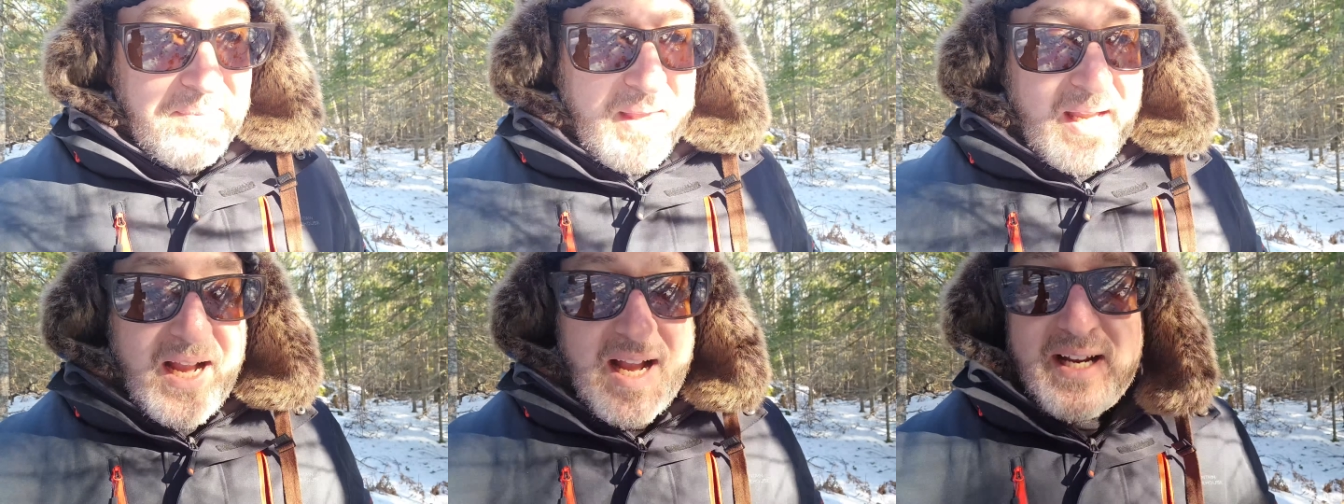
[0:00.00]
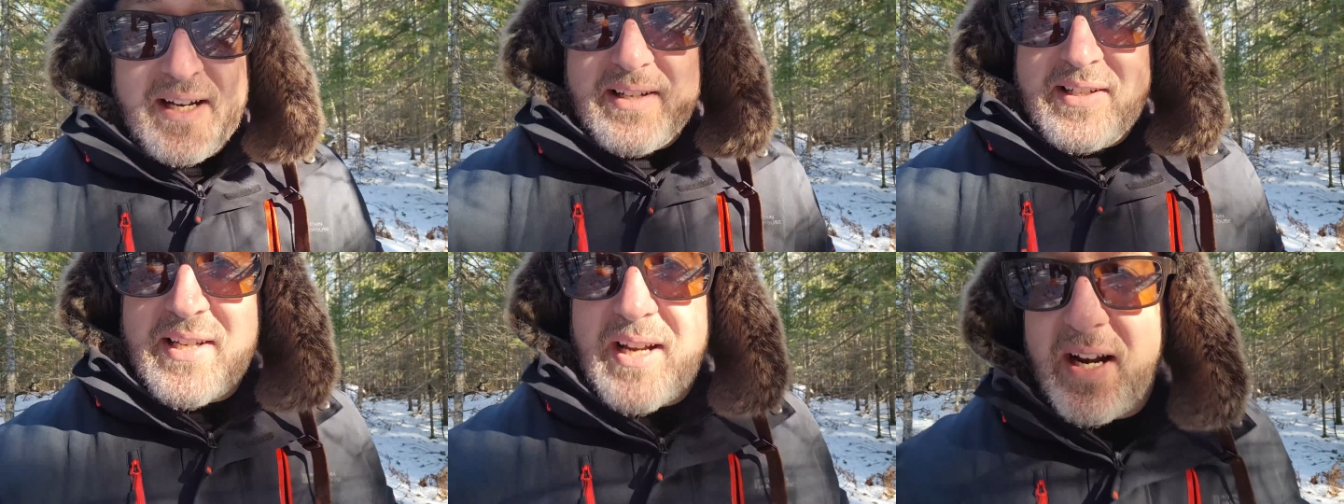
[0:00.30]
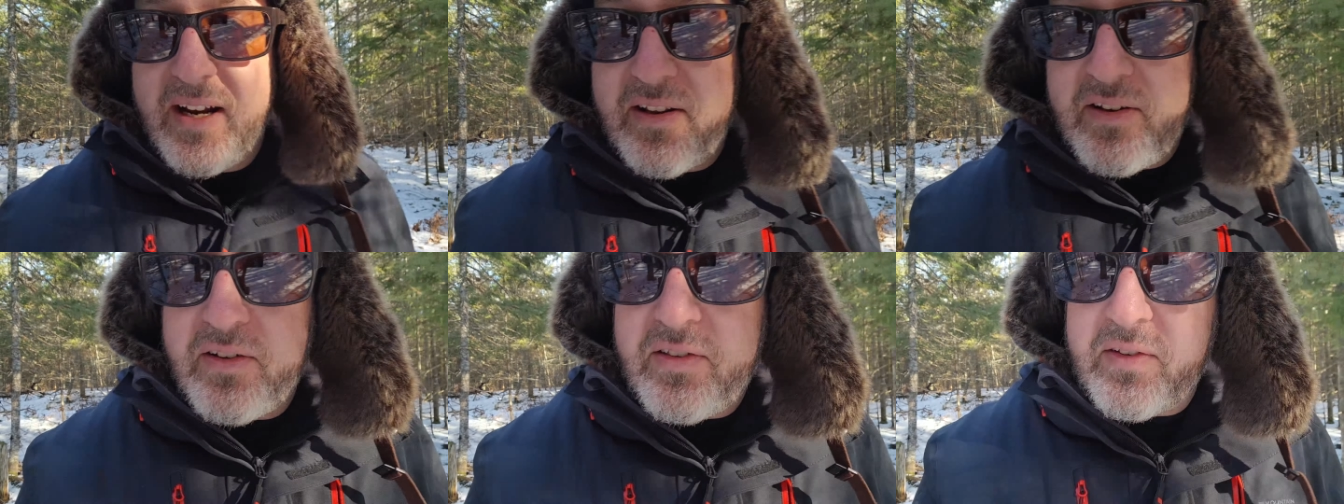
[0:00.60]
I
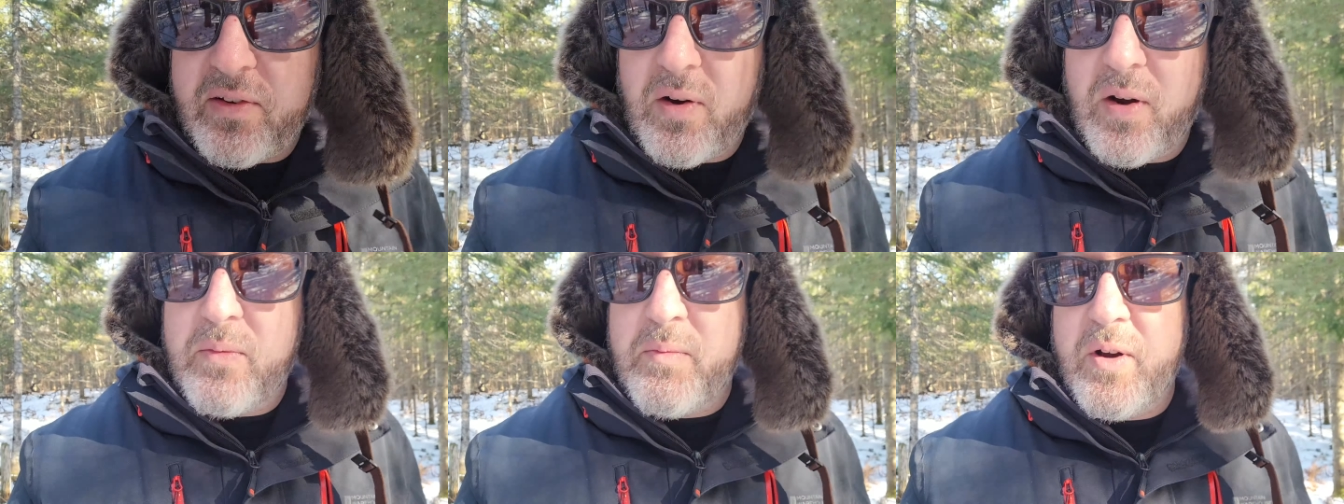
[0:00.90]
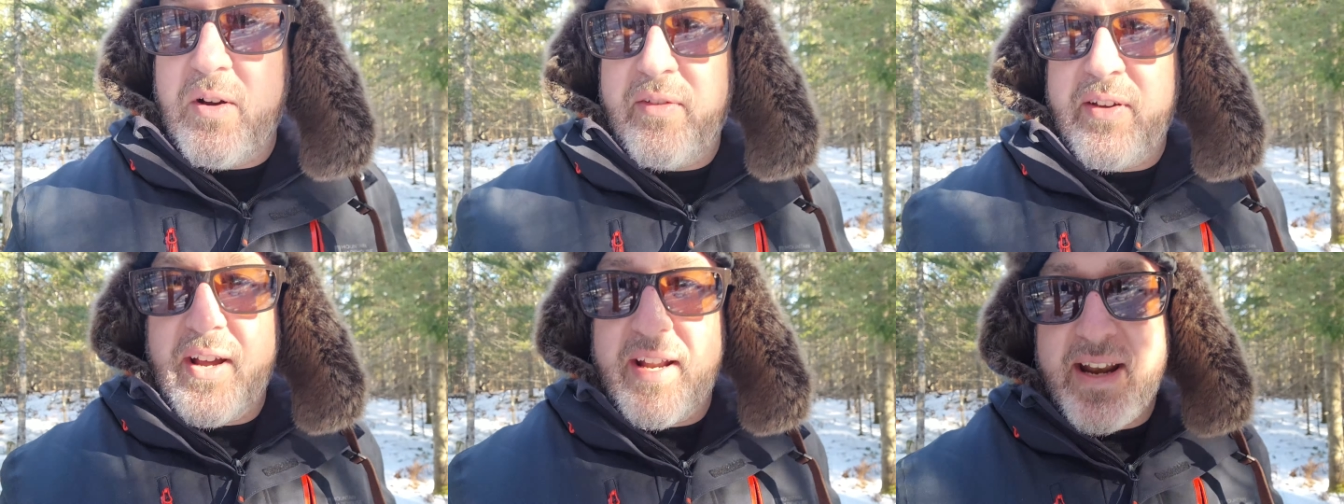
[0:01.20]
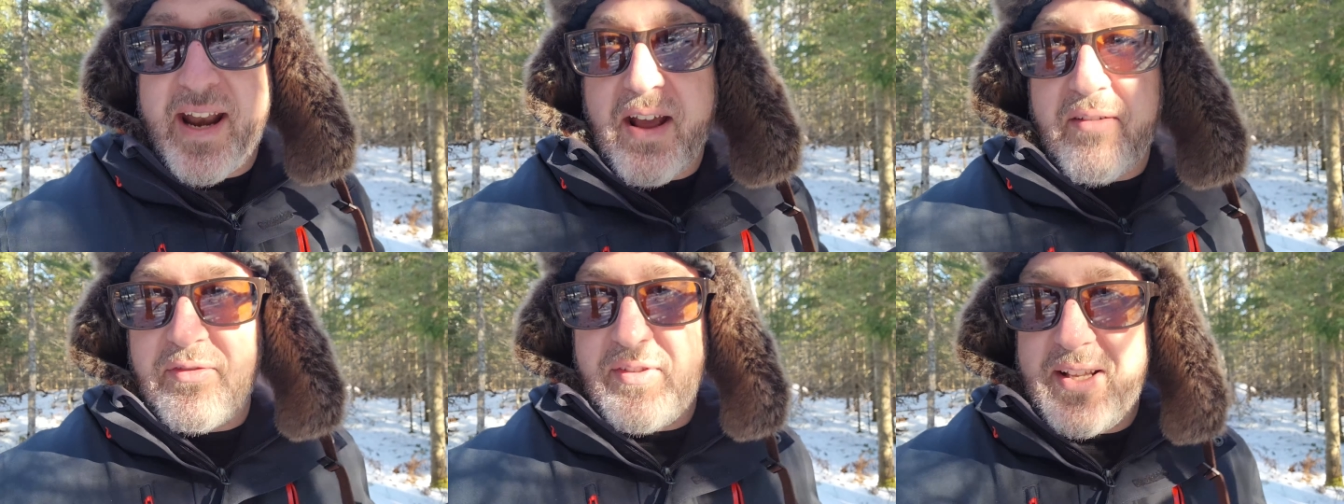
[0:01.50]
decided to throw a movie on
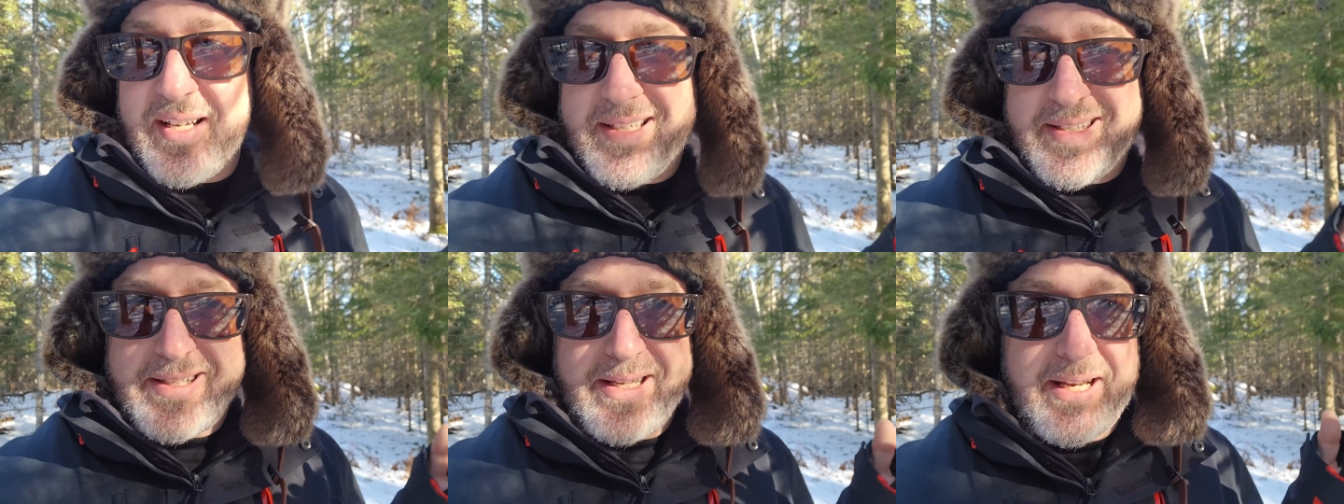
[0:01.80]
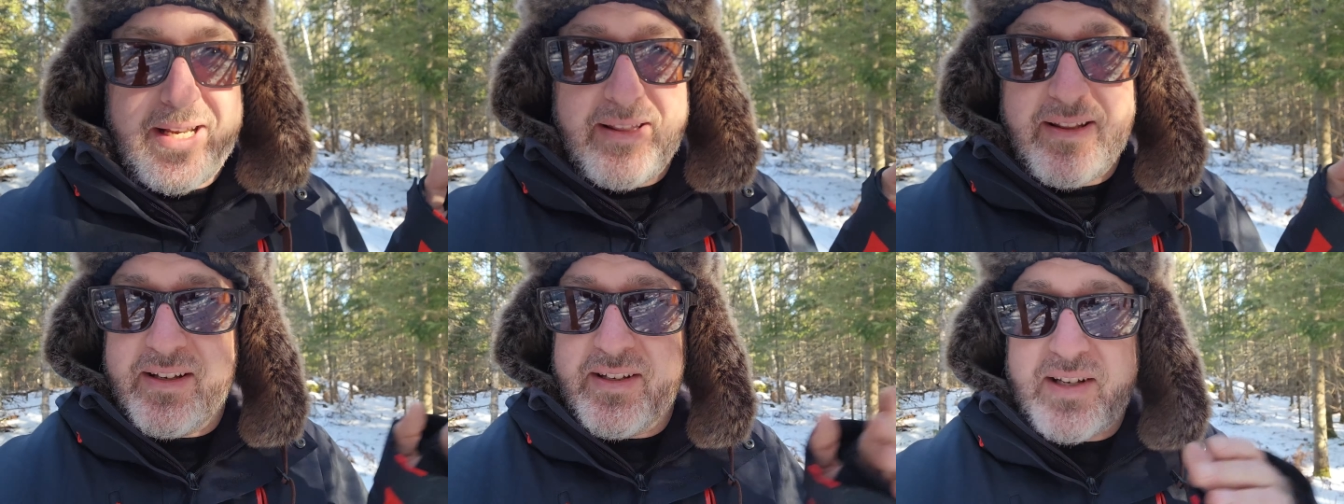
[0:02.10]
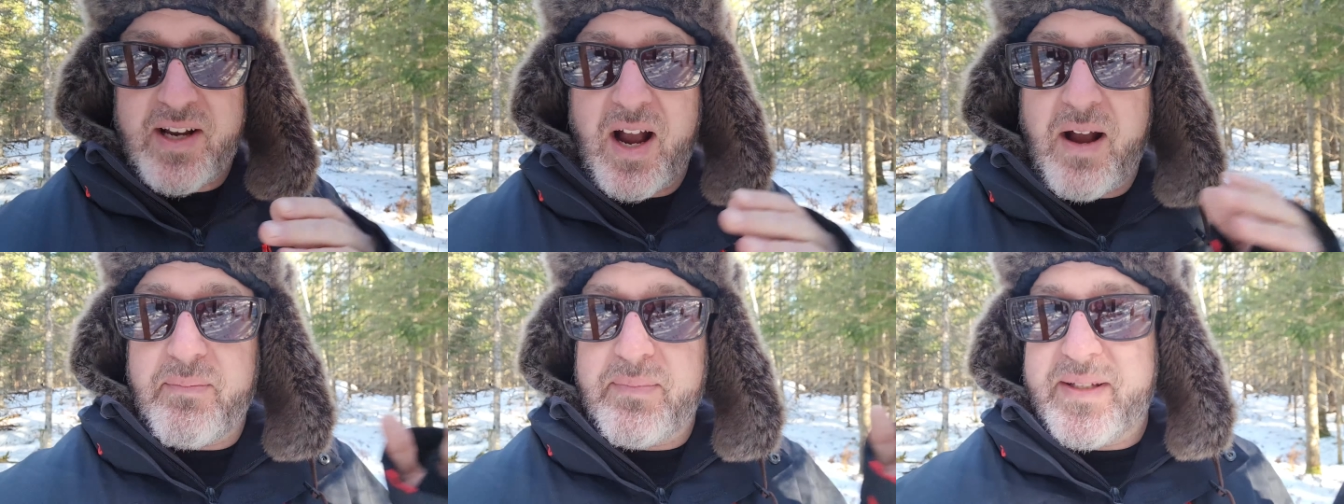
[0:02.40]
Netflix, and in the
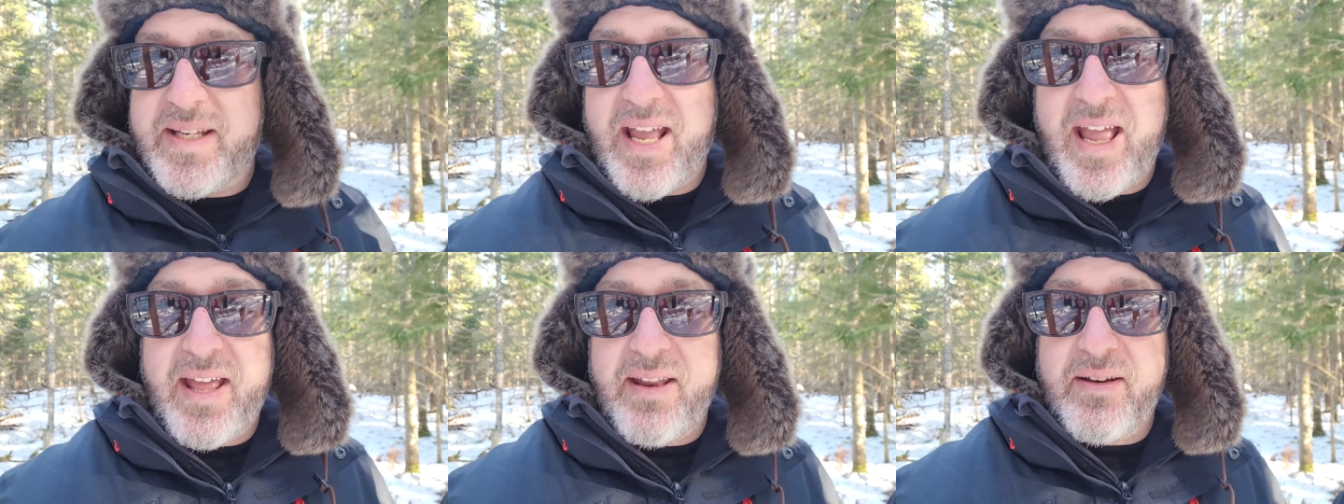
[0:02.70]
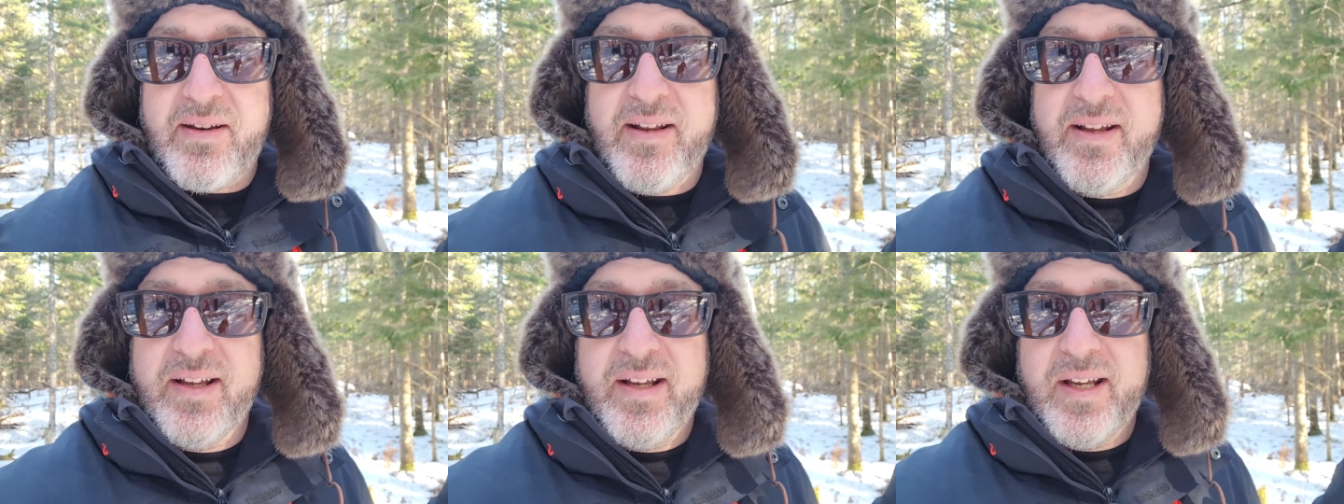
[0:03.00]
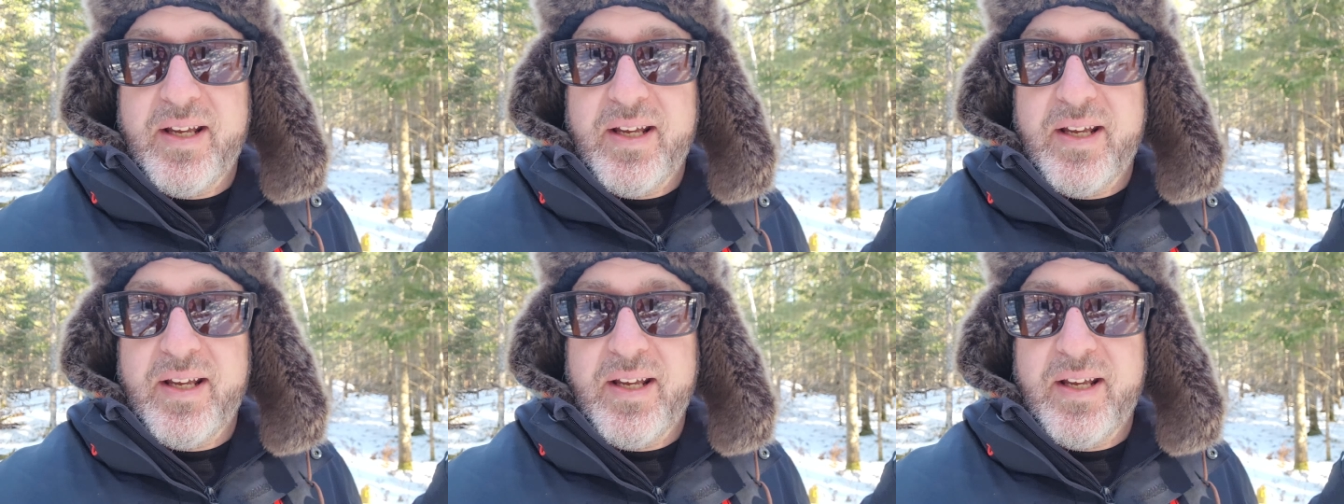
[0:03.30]
top 10